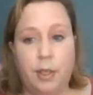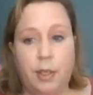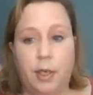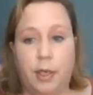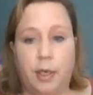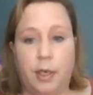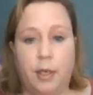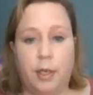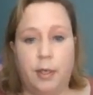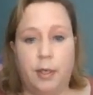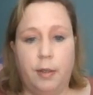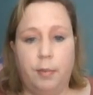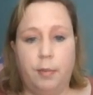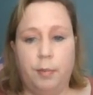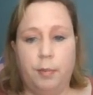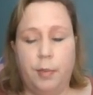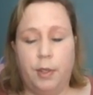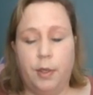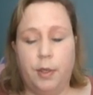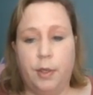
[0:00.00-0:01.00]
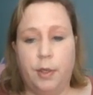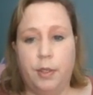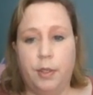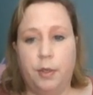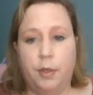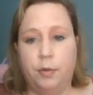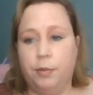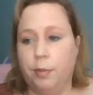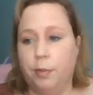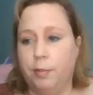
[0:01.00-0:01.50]
I know
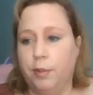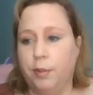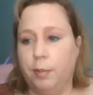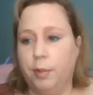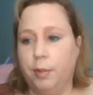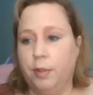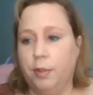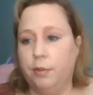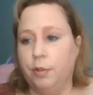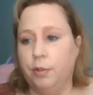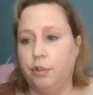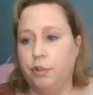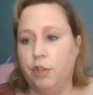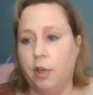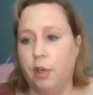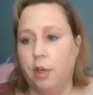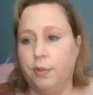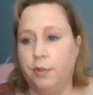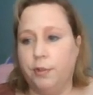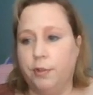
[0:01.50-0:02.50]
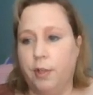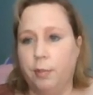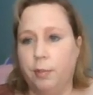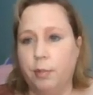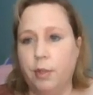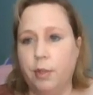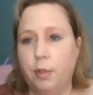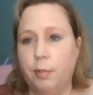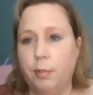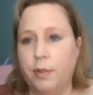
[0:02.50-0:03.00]
some siblings who share the same
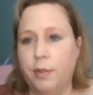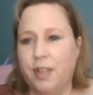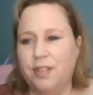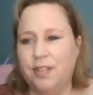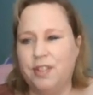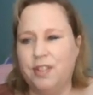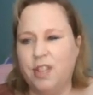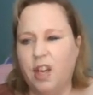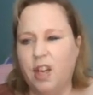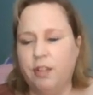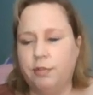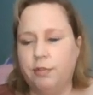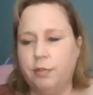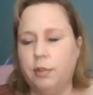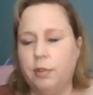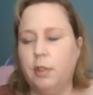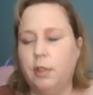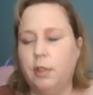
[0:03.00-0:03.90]
room, and that's tough.